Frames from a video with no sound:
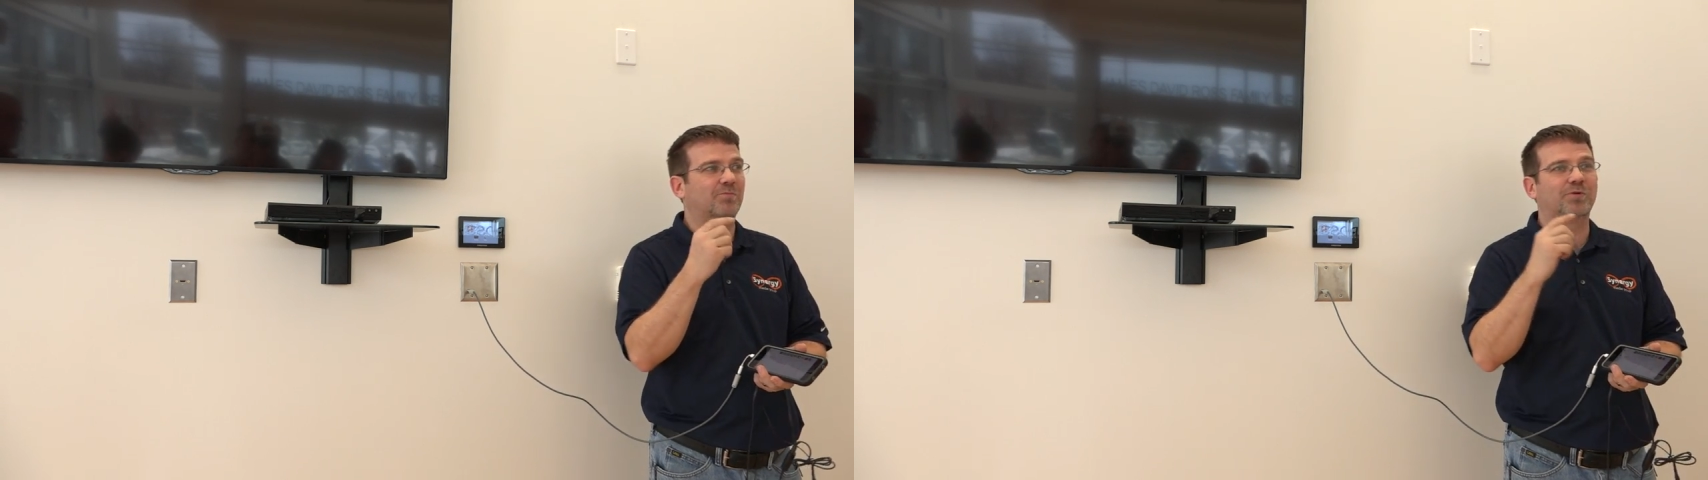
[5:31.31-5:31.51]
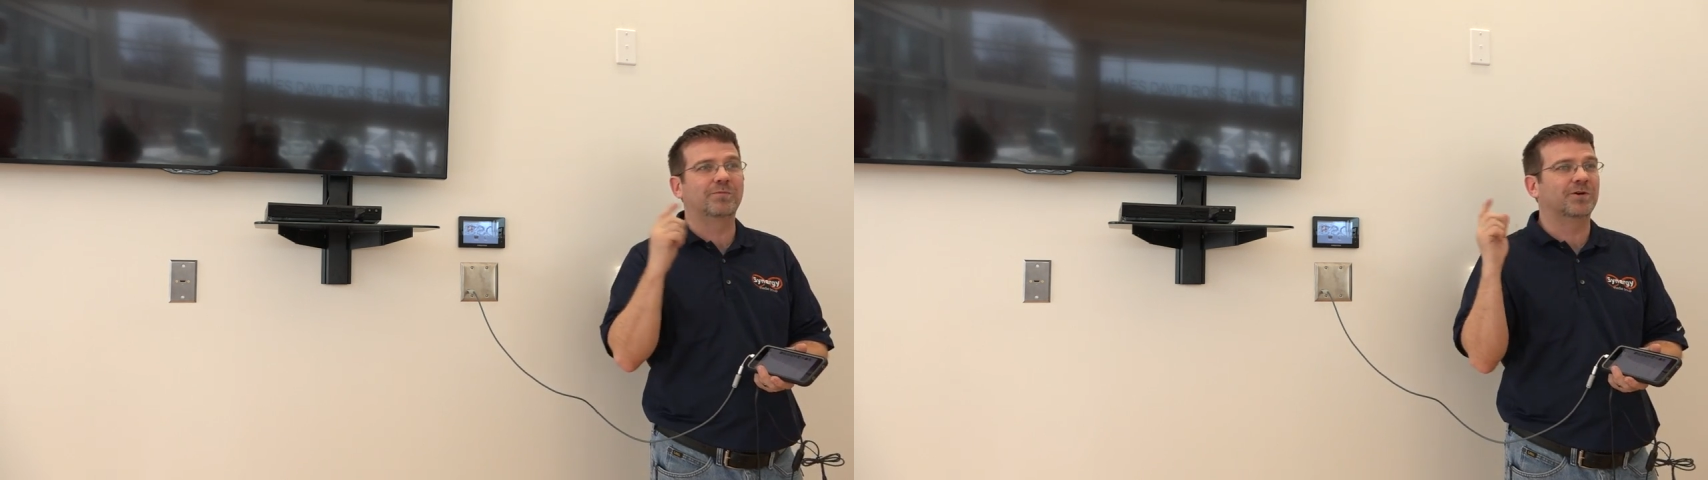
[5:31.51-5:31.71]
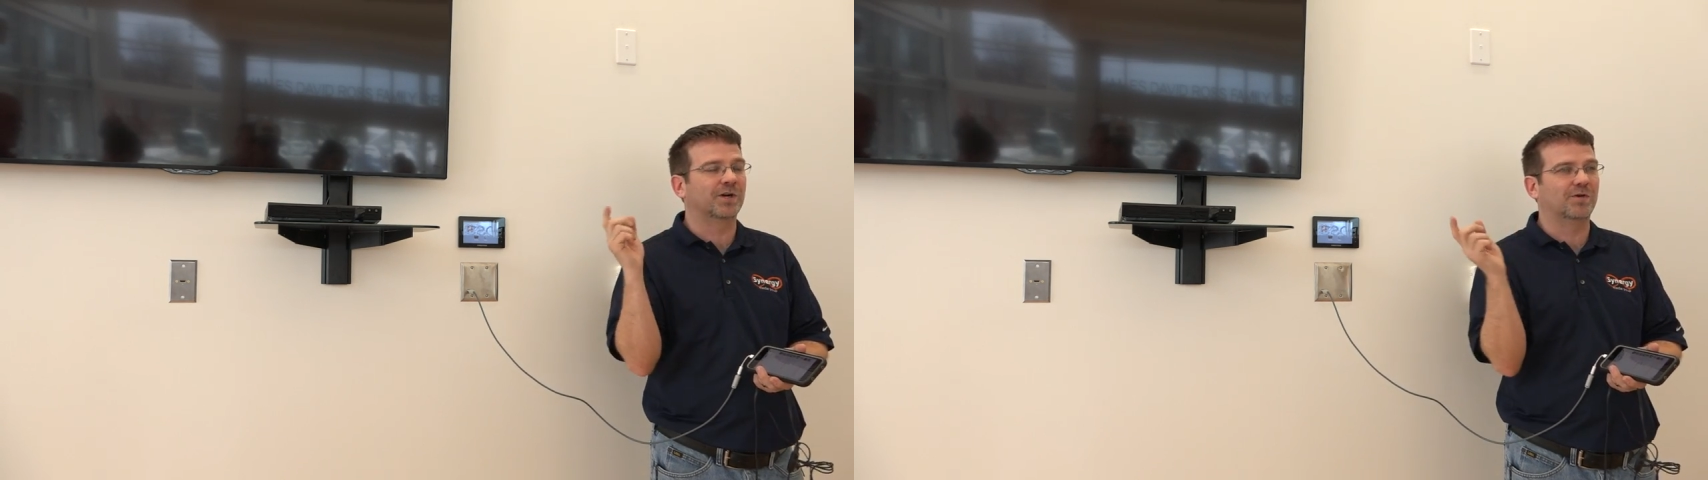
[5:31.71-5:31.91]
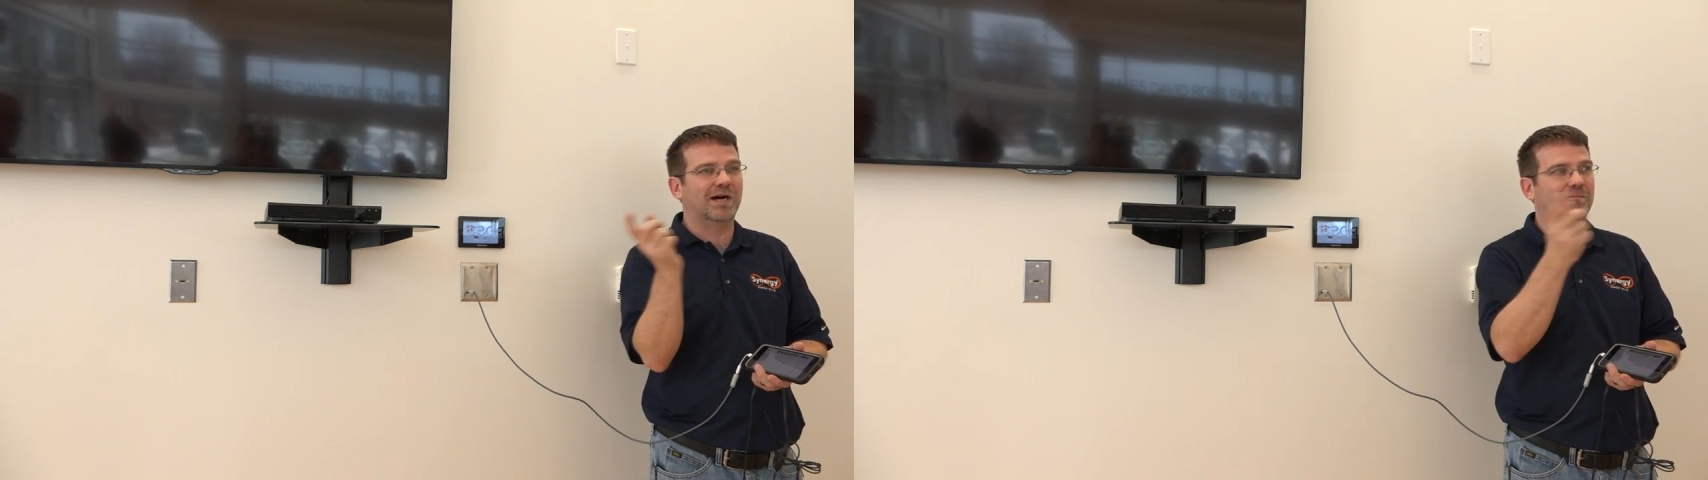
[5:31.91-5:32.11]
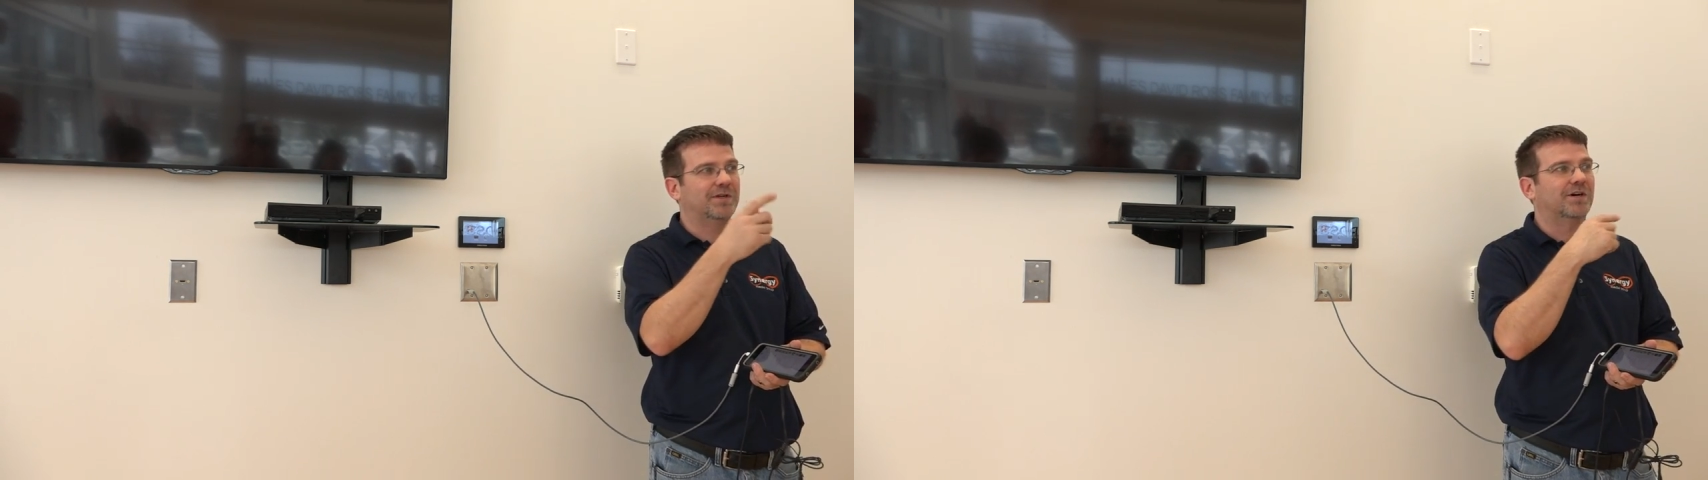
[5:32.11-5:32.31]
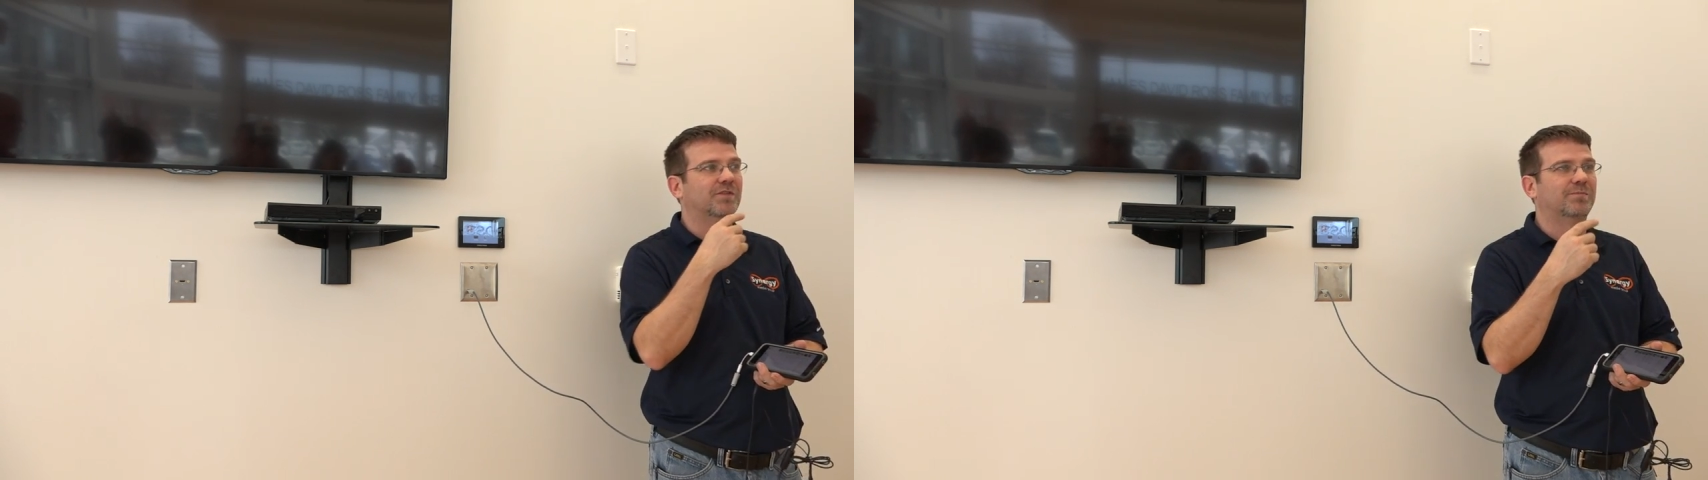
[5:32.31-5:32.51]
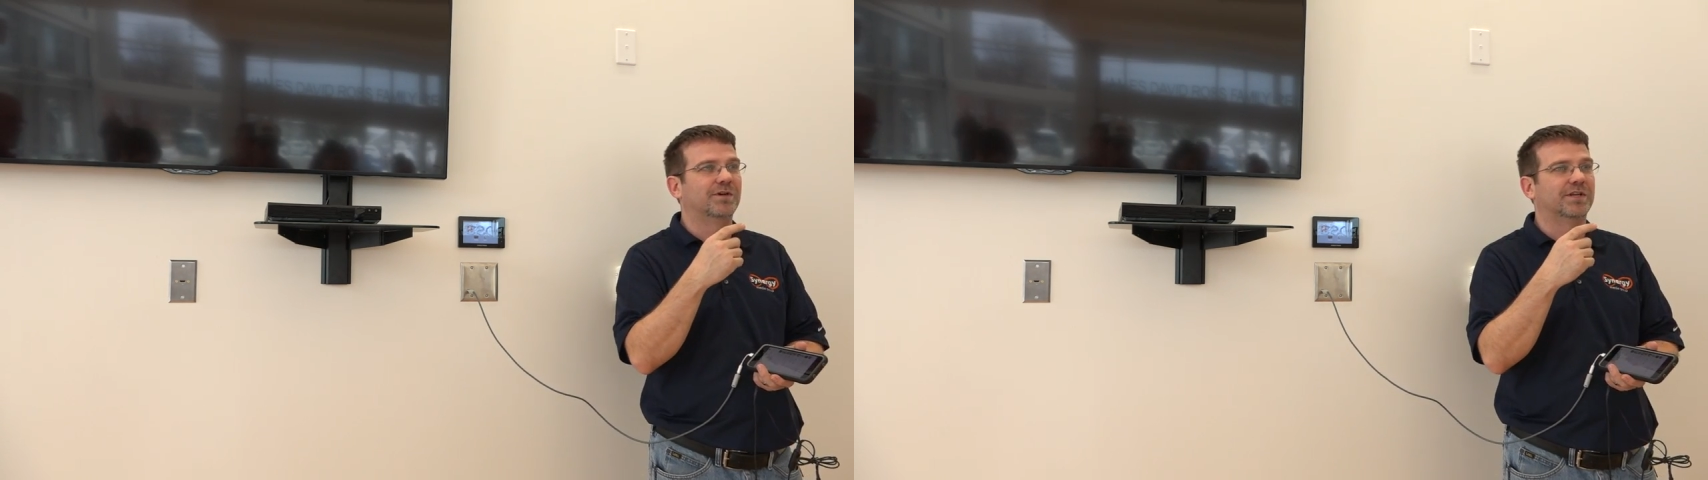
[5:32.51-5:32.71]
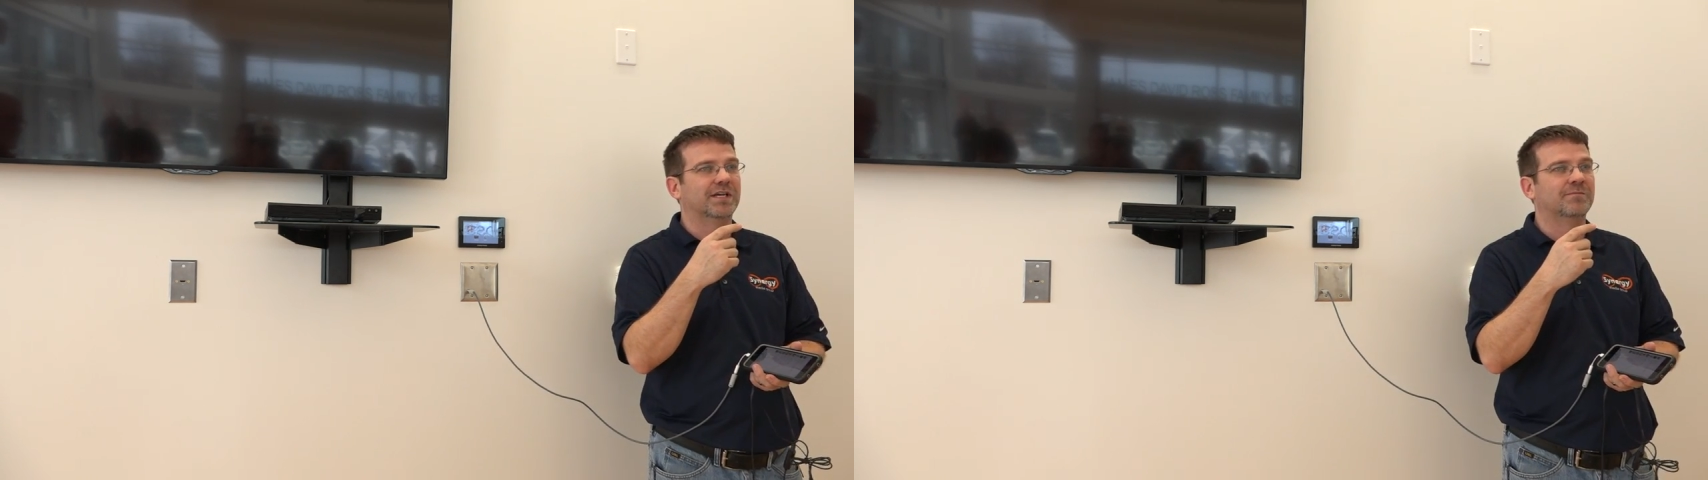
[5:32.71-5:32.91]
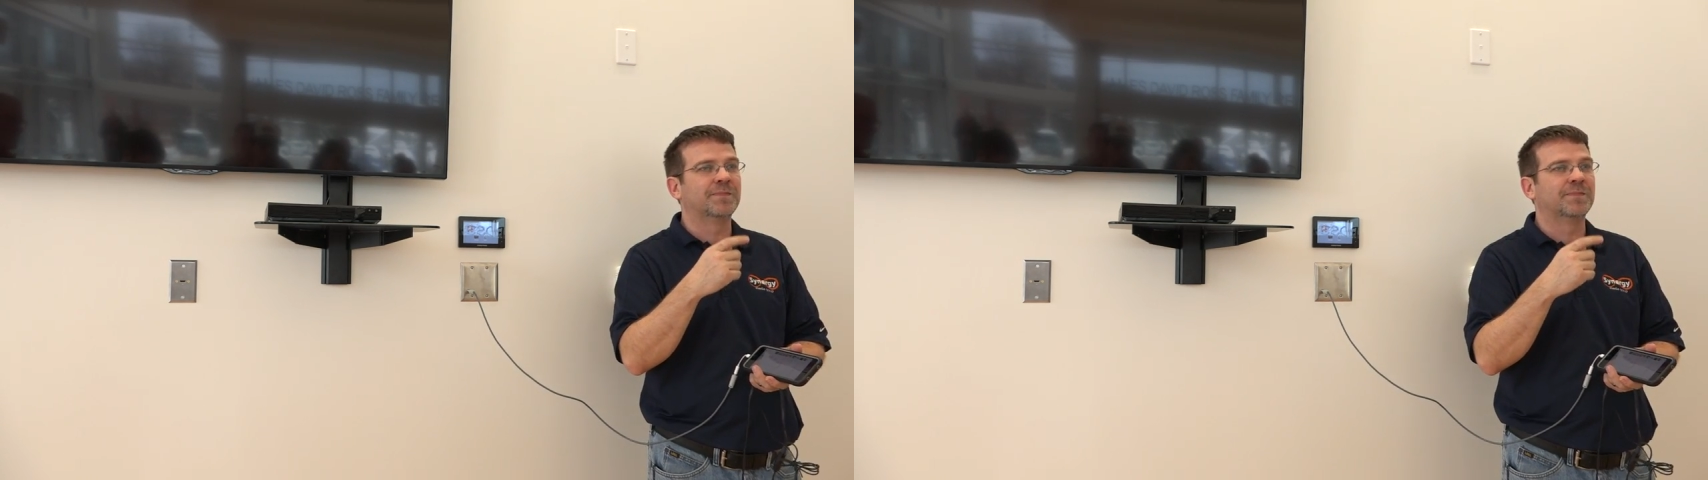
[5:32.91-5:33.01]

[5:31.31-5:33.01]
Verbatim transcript: perimeter and go out beyond the building.